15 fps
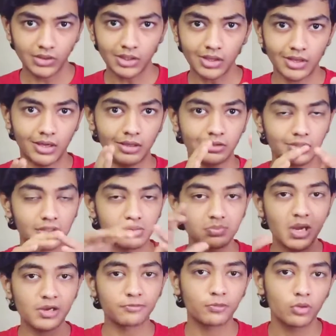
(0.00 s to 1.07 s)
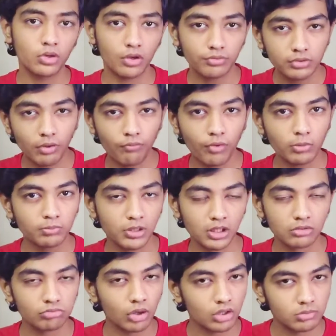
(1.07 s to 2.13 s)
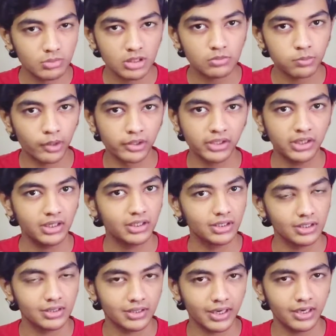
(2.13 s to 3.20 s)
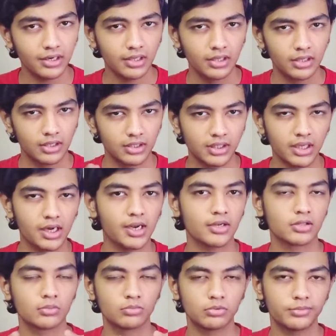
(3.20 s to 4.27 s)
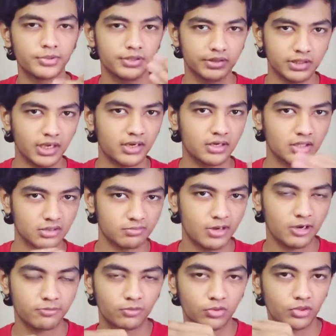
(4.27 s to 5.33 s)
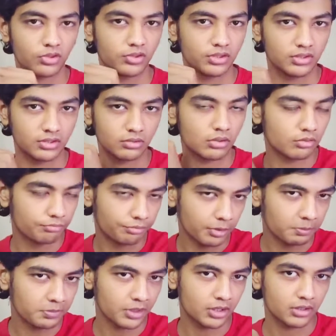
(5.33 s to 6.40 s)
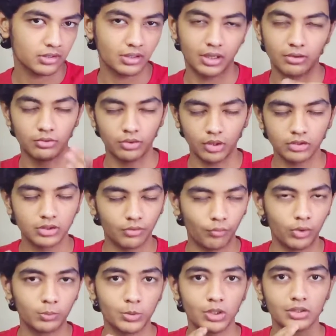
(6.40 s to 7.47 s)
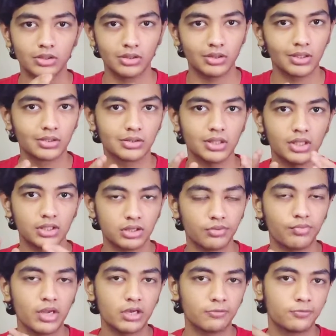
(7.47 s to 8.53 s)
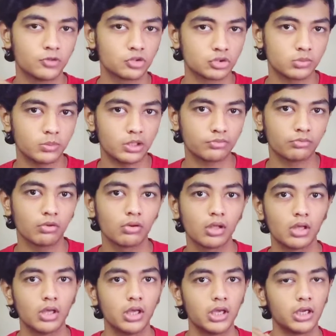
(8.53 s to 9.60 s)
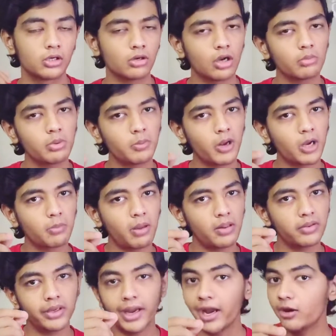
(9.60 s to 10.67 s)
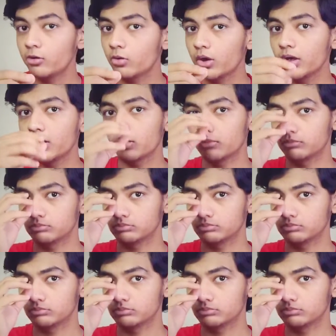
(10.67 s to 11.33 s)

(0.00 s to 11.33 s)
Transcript: the smartphone of the OnePlus was been spotted in his hand. There are some rumors that the smartphone is the OnePlus, not the OnePlus, Nothing's very first smartphone. It's going to be powered by the Android,